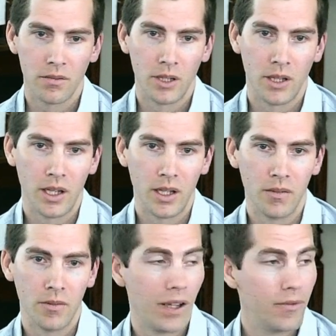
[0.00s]
when
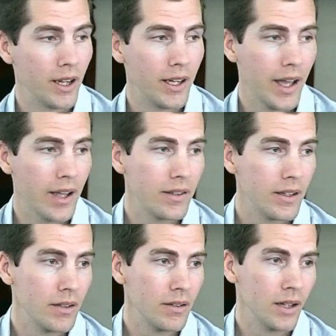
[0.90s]
they find out
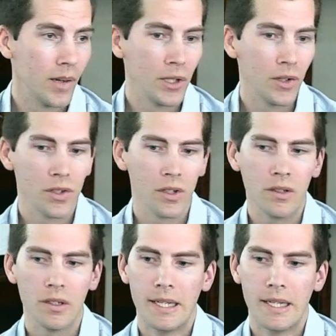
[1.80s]
that I'm a Christian.